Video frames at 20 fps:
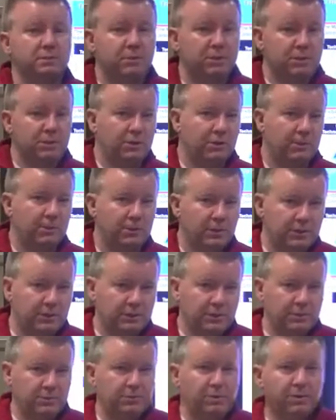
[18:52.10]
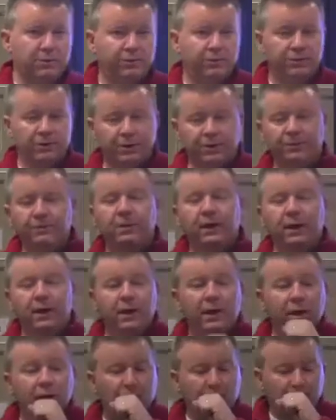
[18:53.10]
engineering process work for you.
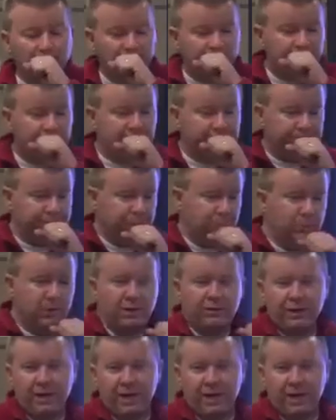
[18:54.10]
We've